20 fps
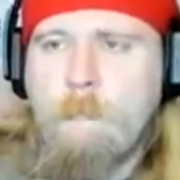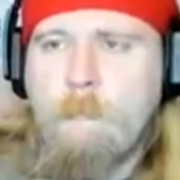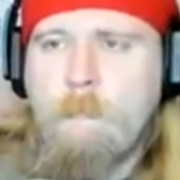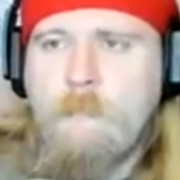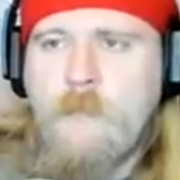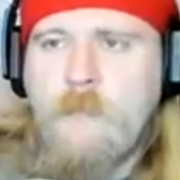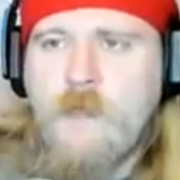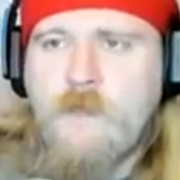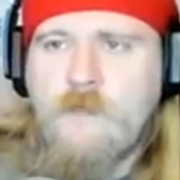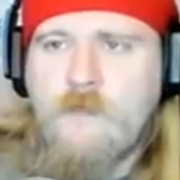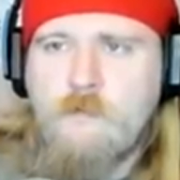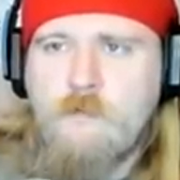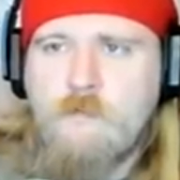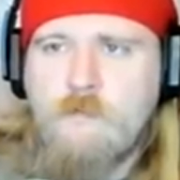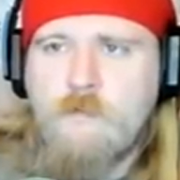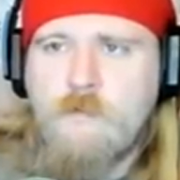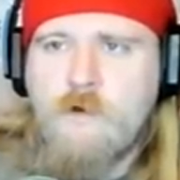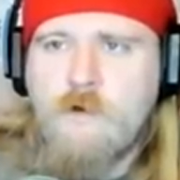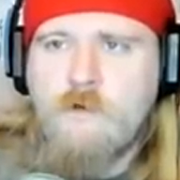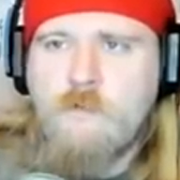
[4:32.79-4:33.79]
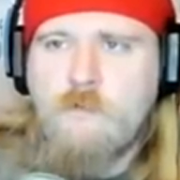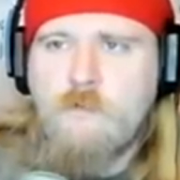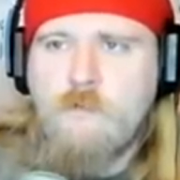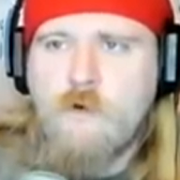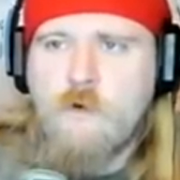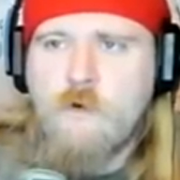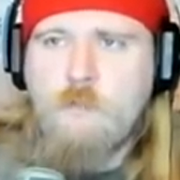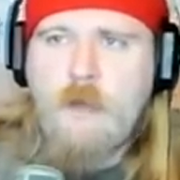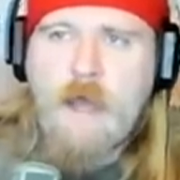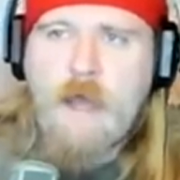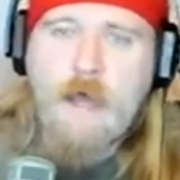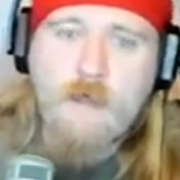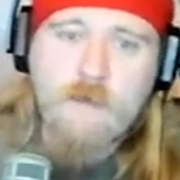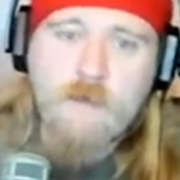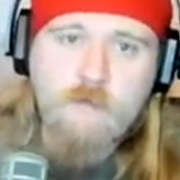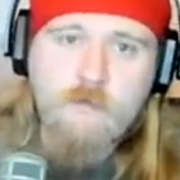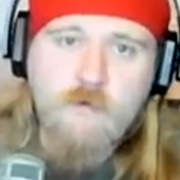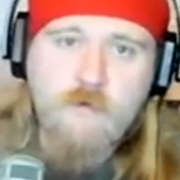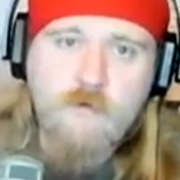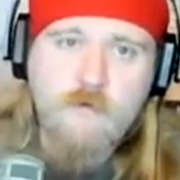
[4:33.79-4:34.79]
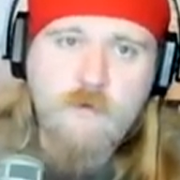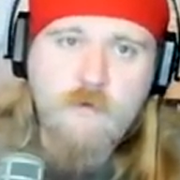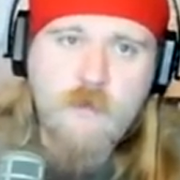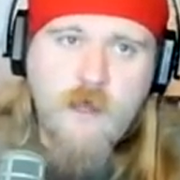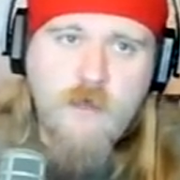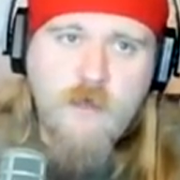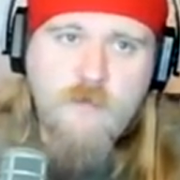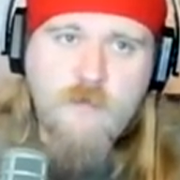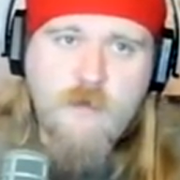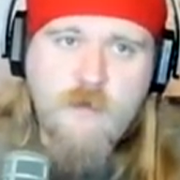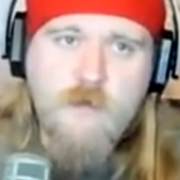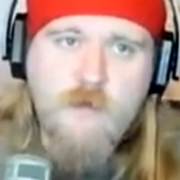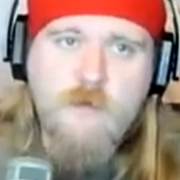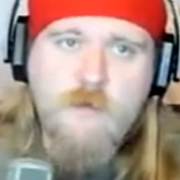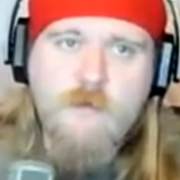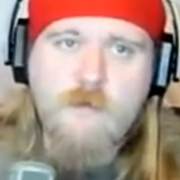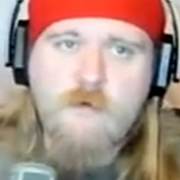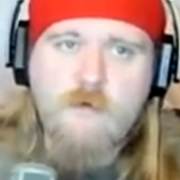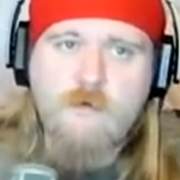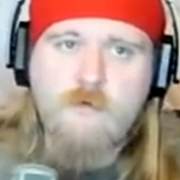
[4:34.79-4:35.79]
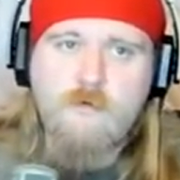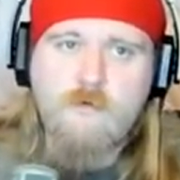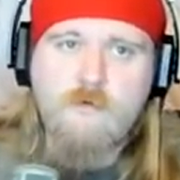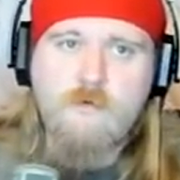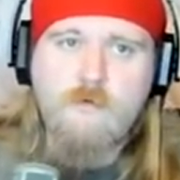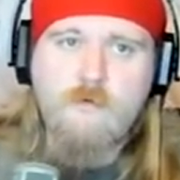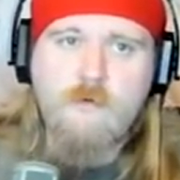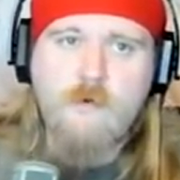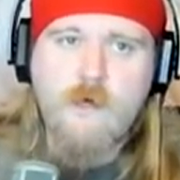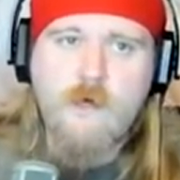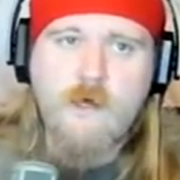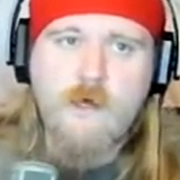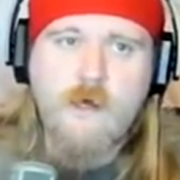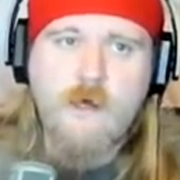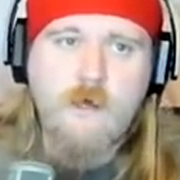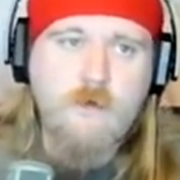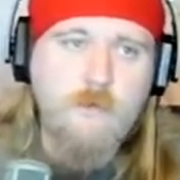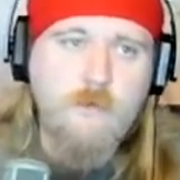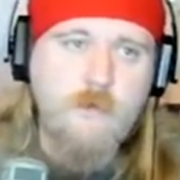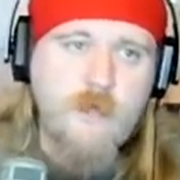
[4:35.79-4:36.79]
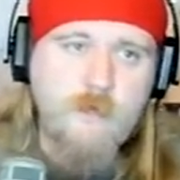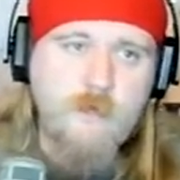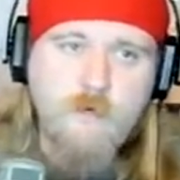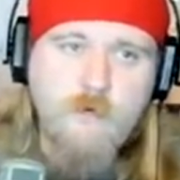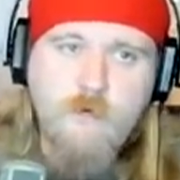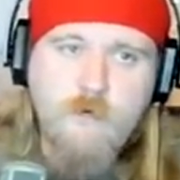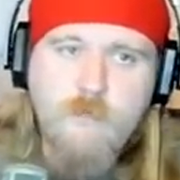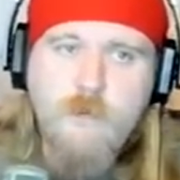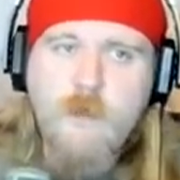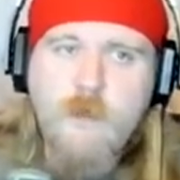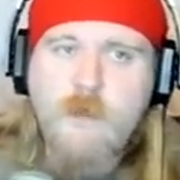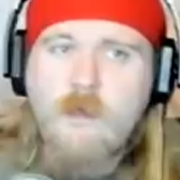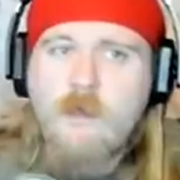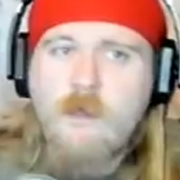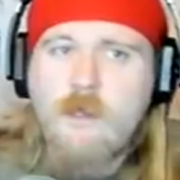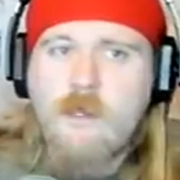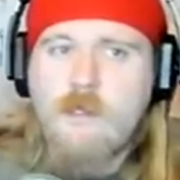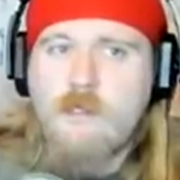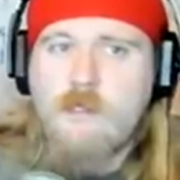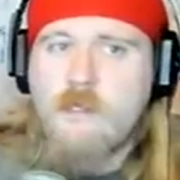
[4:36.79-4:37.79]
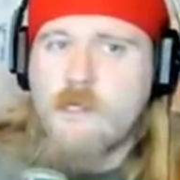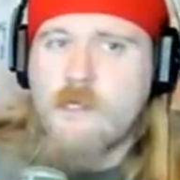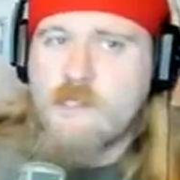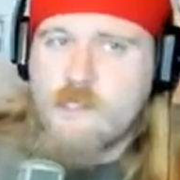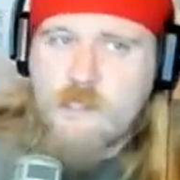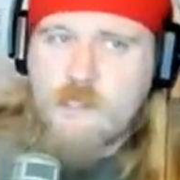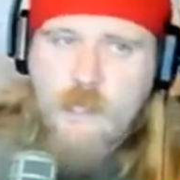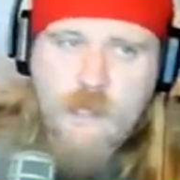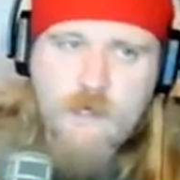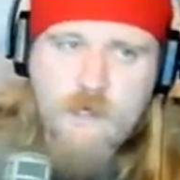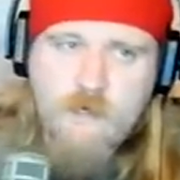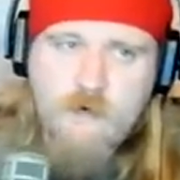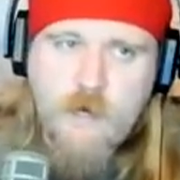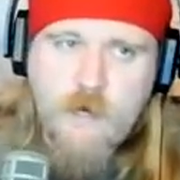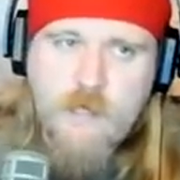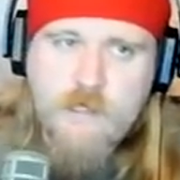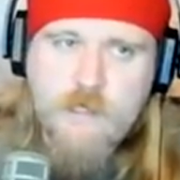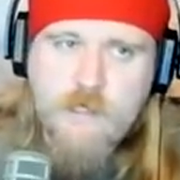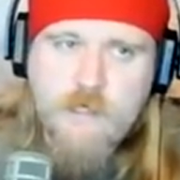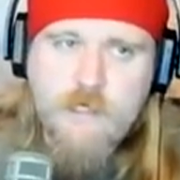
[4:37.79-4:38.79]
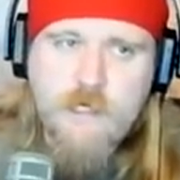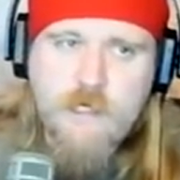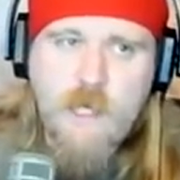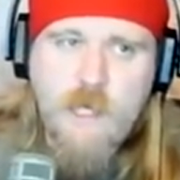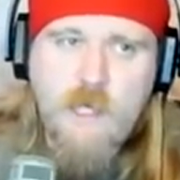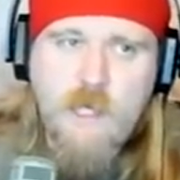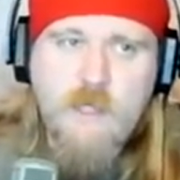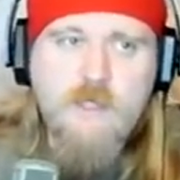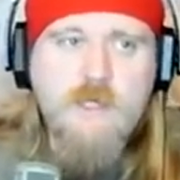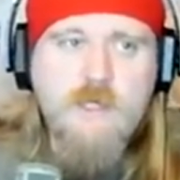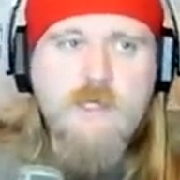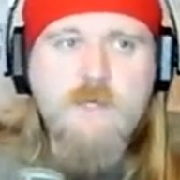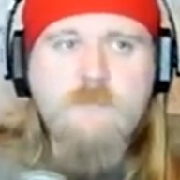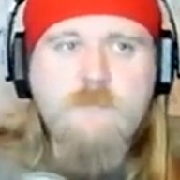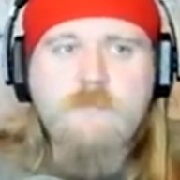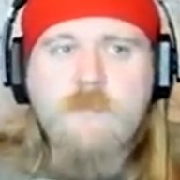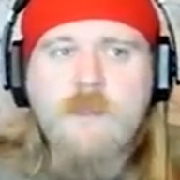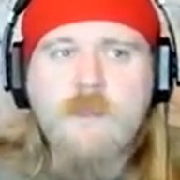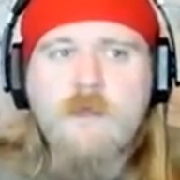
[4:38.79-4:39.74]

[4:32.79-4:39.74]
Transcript: make them more palatable, I think, to other people. He doesn't like drastic change.